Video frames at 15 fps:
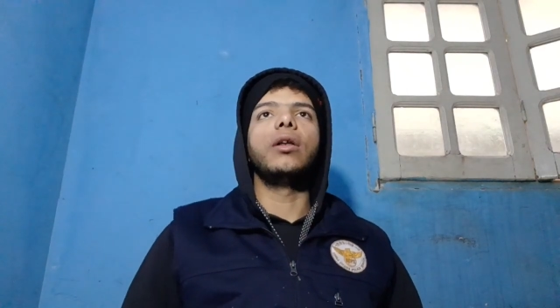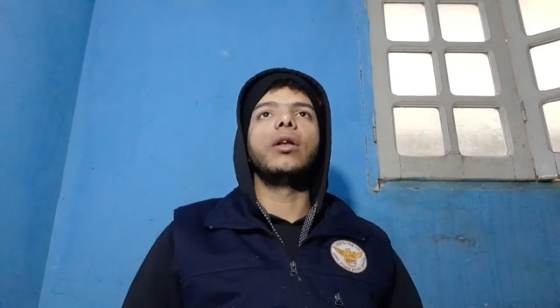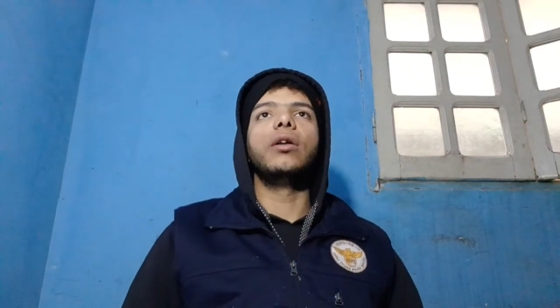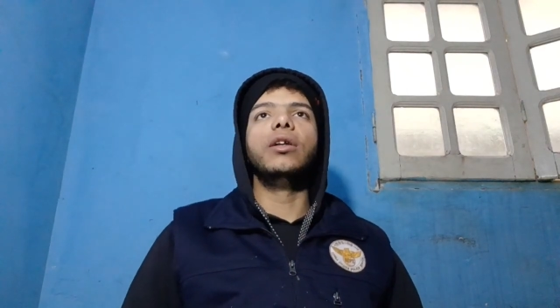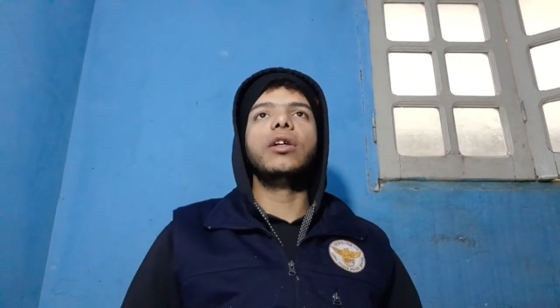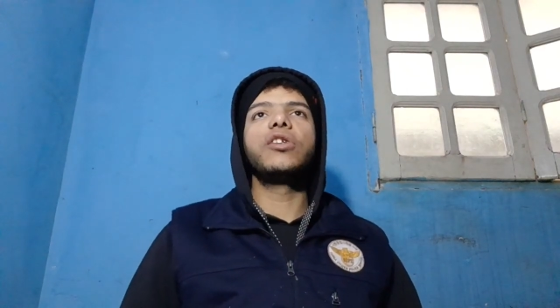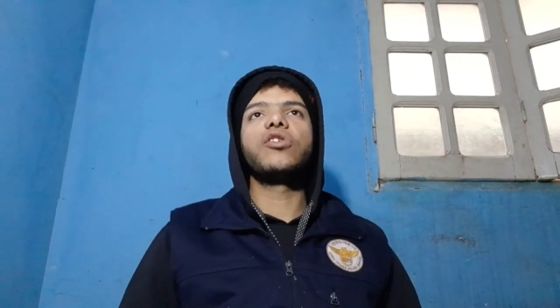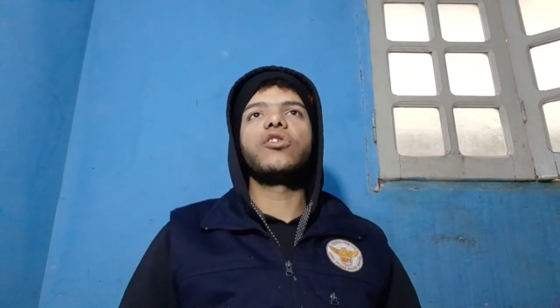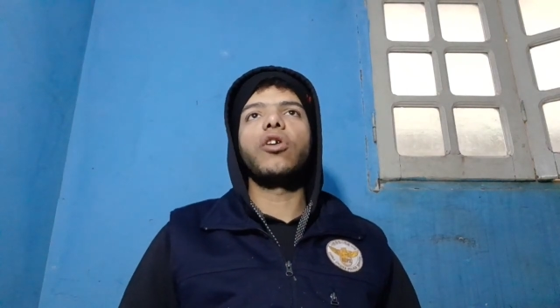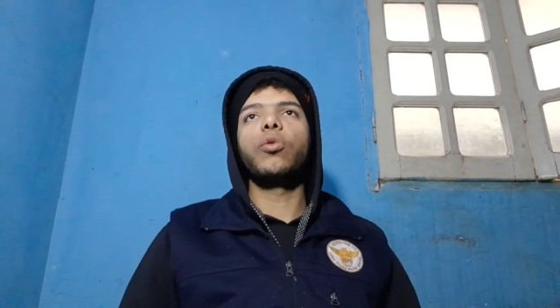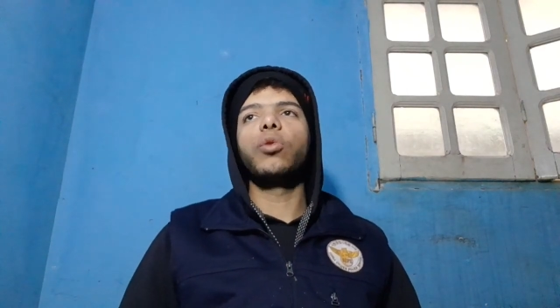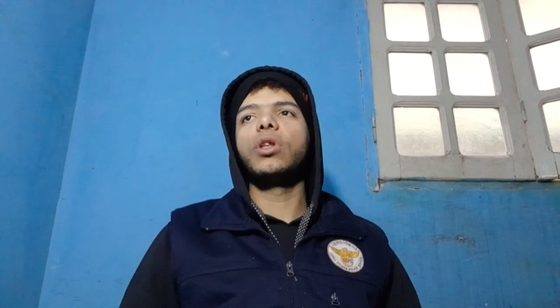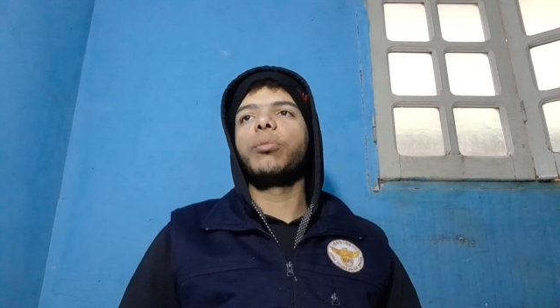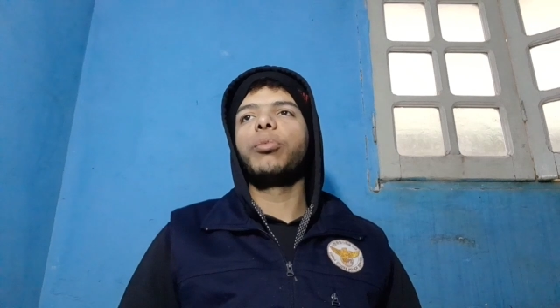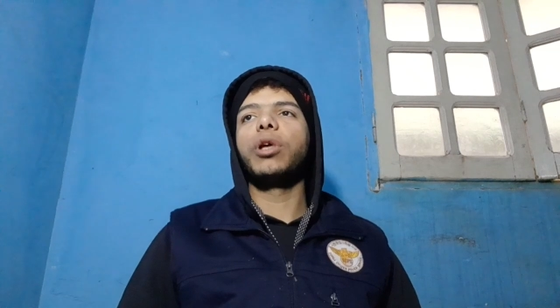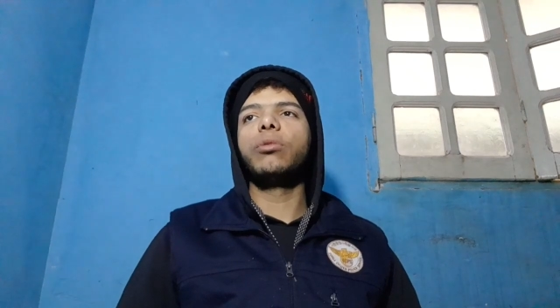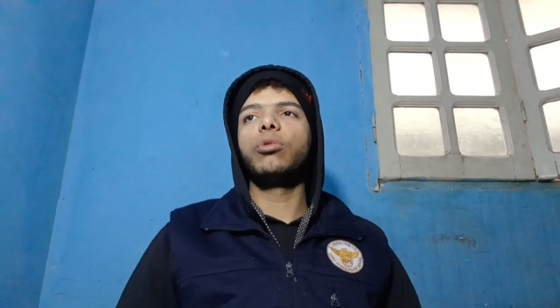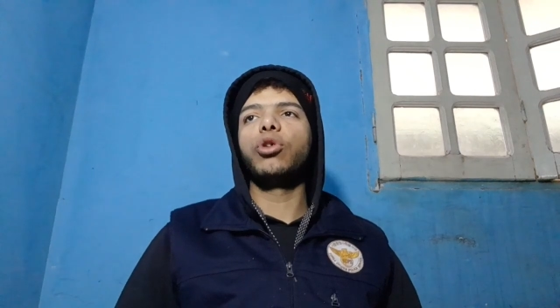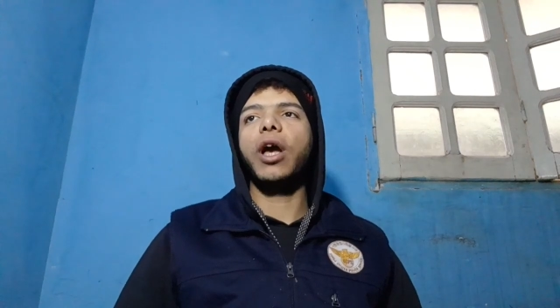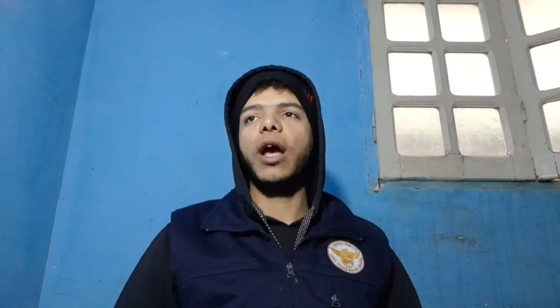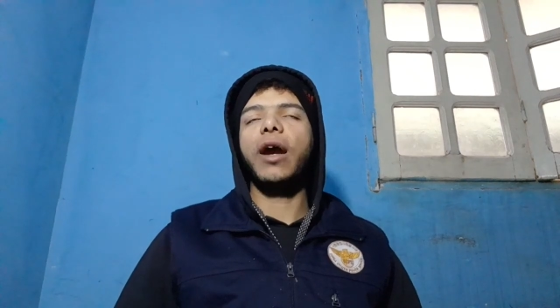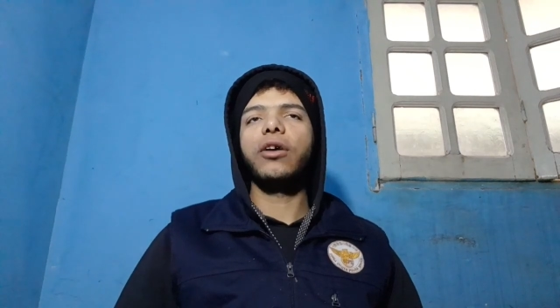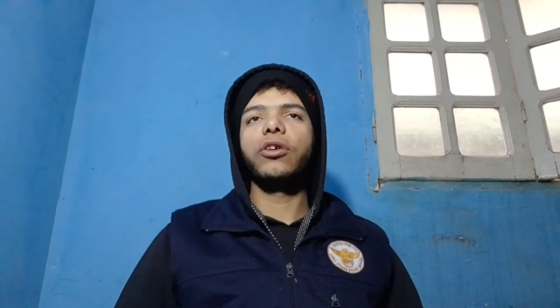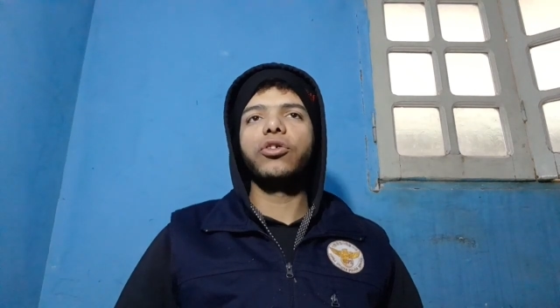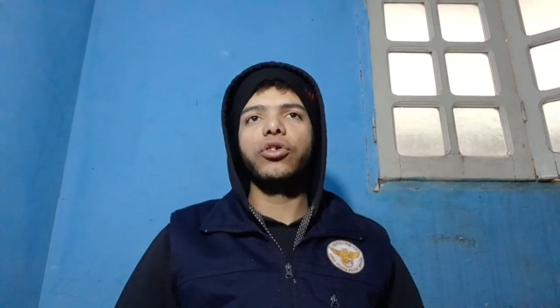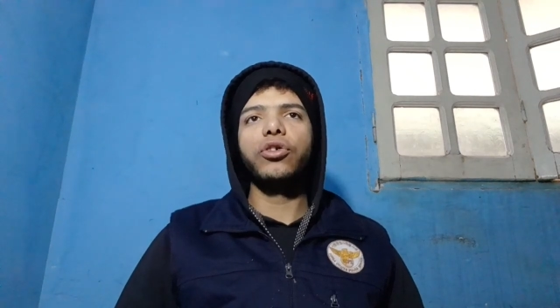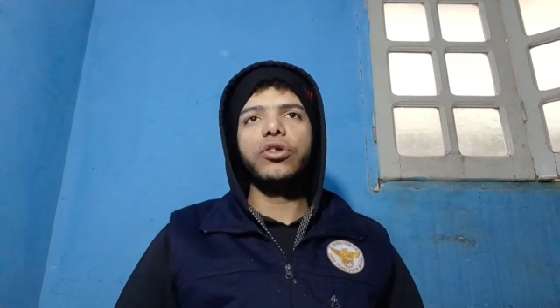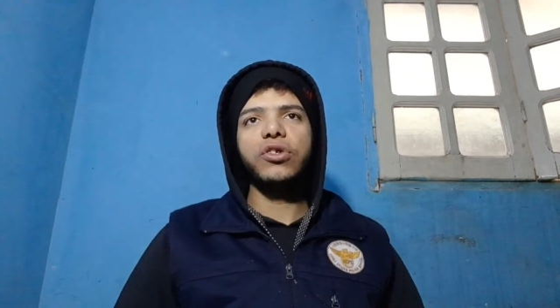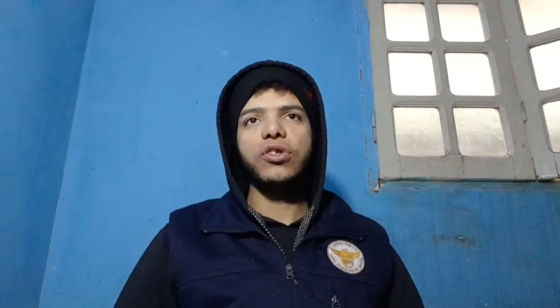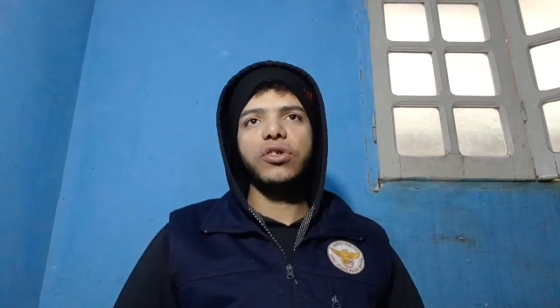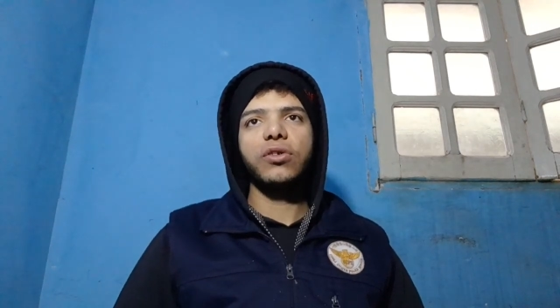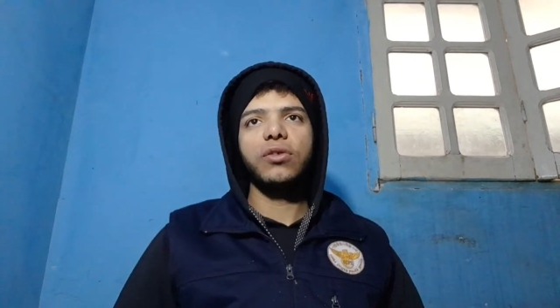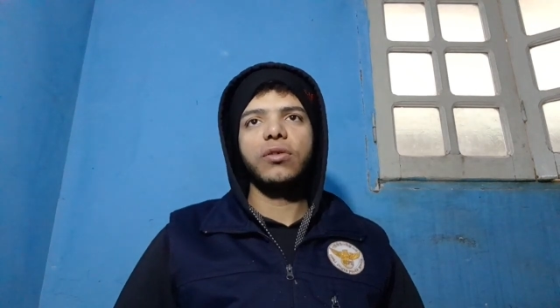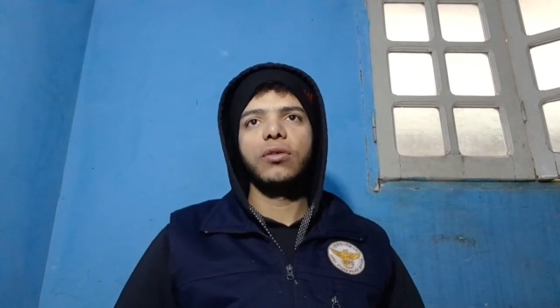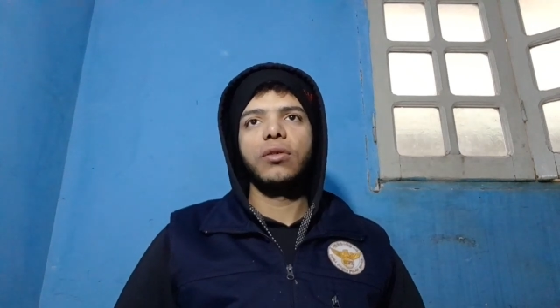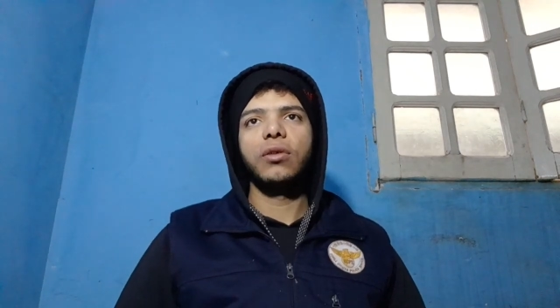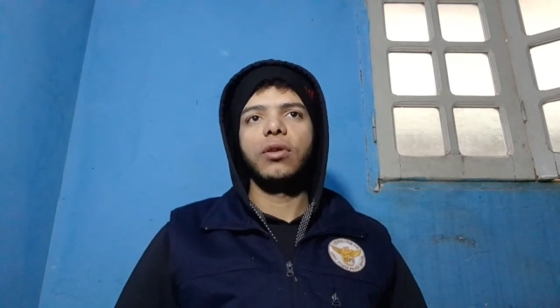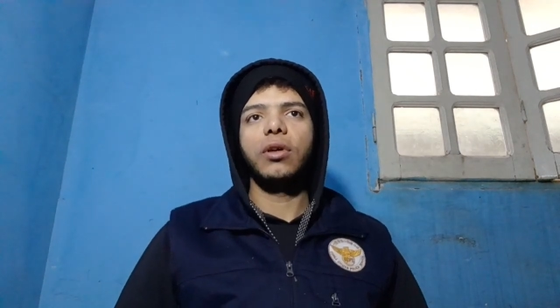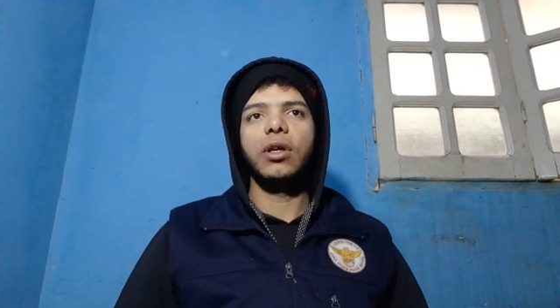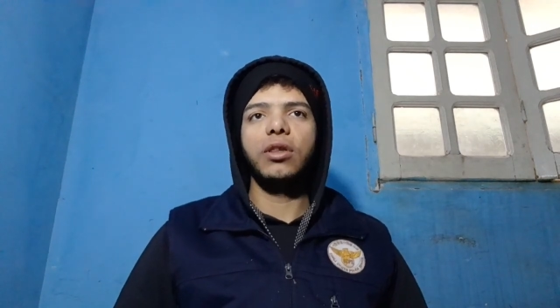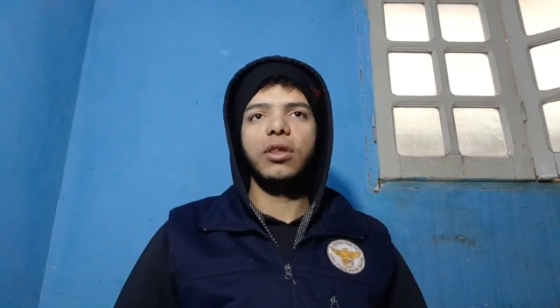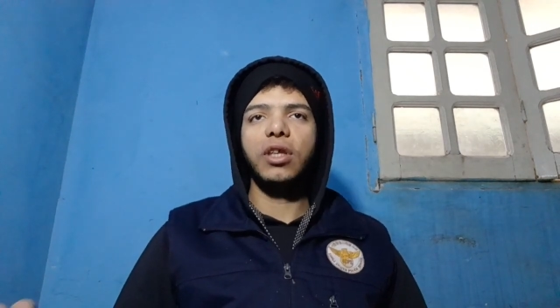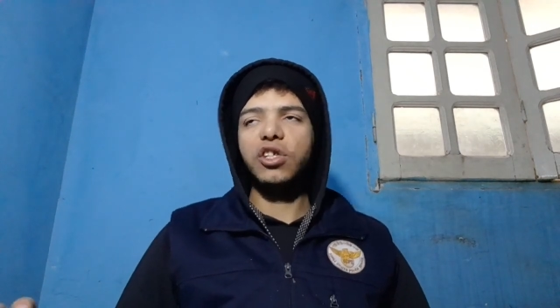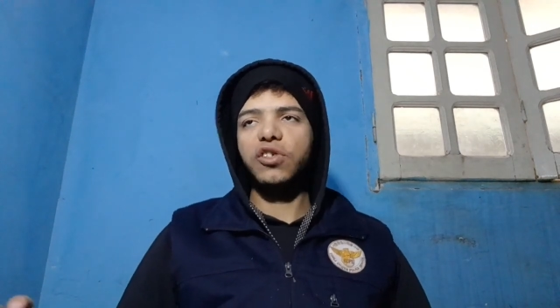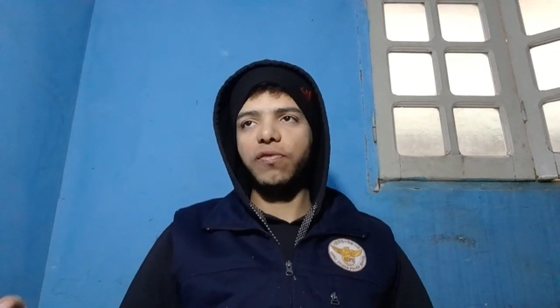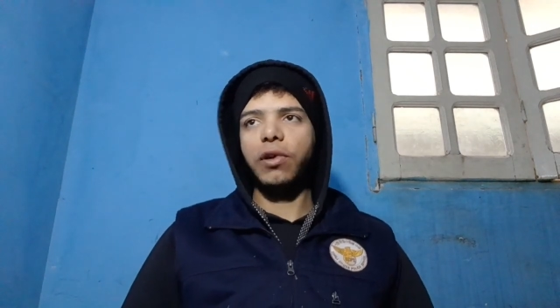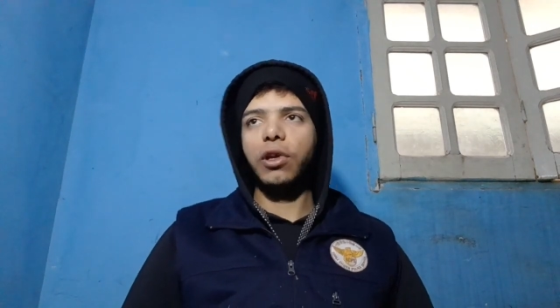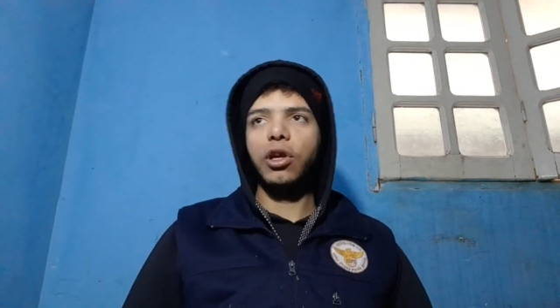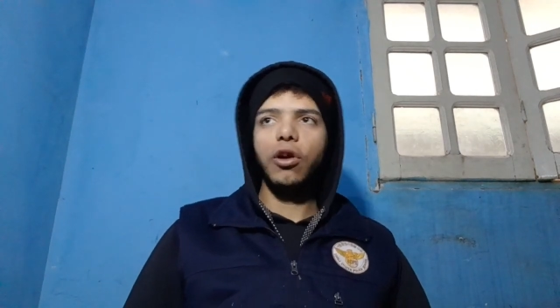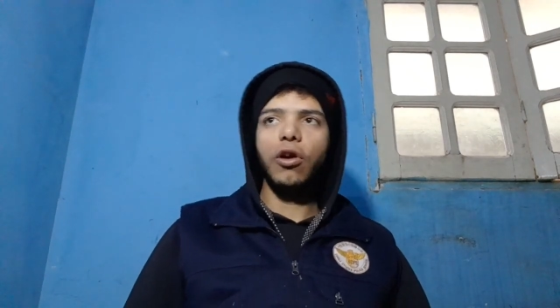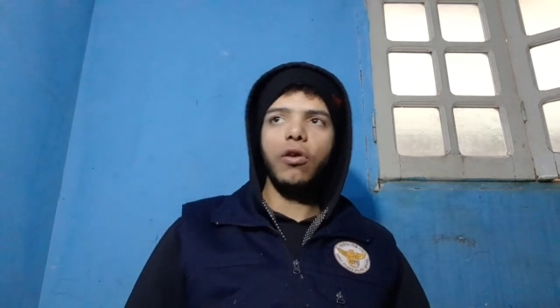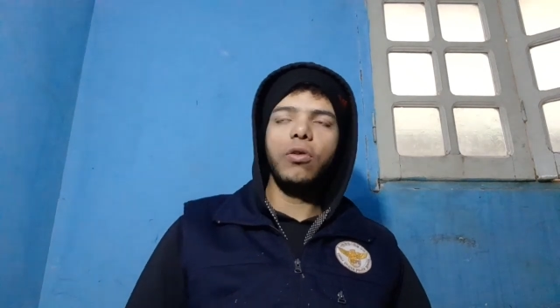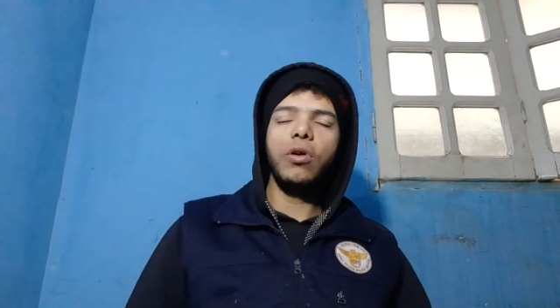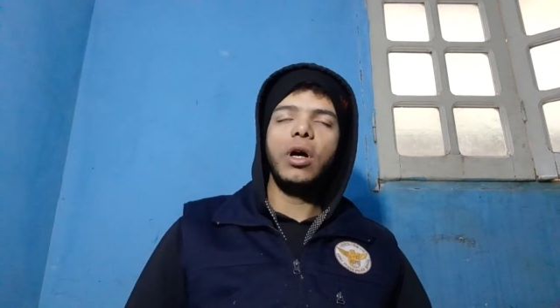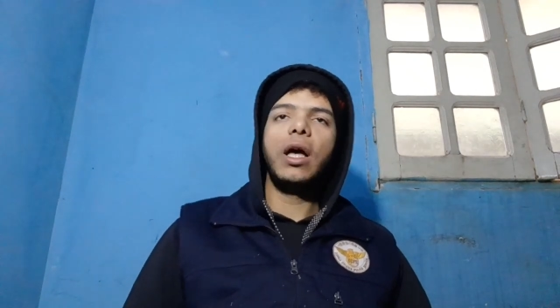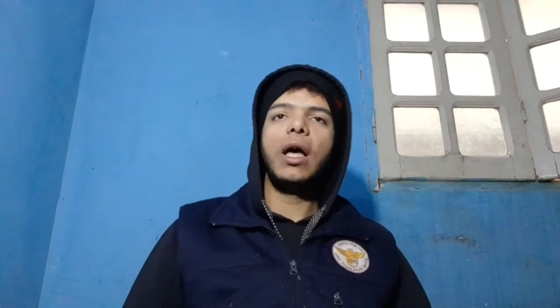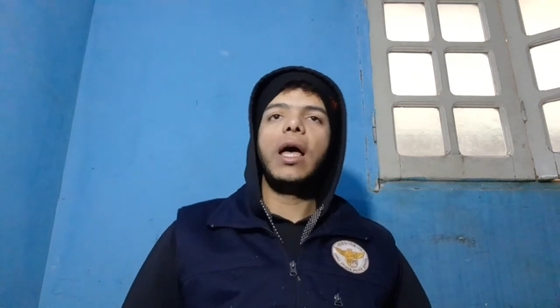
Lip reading: Let's start with the playable characters in this video,